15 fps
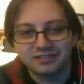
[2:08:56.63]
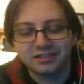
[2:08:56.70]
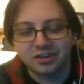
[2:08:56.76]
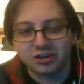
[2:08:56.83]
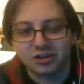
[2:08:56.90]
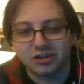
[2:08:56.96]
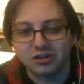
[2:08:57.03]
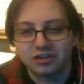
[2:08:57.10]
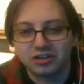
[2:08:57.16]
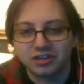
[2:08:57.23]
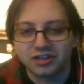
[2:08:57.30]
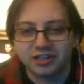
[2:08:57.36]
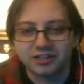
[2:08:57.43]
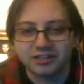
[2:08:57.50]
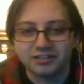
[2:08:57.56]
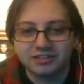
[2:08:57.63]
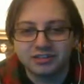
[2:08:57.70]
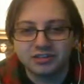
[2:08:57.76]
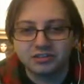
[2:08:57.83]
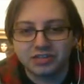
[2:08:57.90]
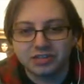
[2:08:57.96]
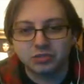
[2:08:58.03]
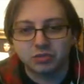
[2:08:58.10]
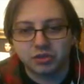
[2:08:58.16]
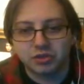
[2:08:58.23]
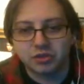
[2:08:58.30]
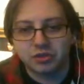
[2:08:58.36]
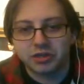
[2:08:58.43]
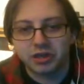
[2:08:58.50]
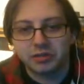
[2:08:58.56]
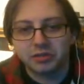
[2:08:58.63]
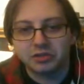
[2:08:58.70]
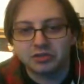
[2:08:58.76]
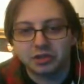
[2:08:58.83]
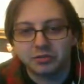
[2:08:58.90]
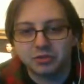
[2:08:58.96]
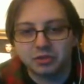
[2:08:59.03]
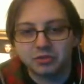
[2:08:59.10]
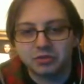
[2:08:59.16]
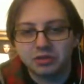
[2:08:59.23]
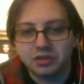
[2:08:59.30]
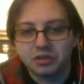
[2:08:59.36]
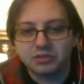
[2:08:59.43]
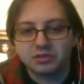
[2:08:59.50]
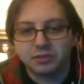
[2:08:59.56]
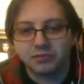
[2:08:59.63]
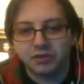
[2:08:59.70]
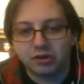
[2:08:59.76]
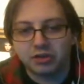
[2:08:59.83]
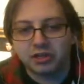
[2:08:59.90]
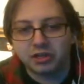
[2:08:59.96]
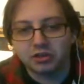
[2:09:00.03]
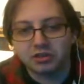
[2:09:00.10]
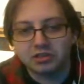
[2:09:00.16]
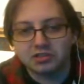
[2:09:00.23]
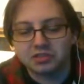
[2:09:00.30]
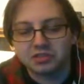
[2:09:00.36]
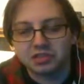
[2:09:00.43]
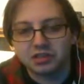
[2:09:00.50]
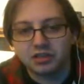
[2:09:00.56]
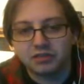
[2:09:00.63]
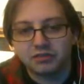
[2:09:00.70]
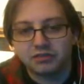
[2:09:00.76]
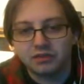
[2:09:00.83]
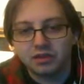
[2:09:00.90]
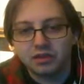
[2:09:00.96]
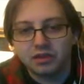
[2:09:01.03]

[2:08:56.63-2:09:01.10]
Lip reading: So that's what they're doing in MLW. So I'm very curious to see if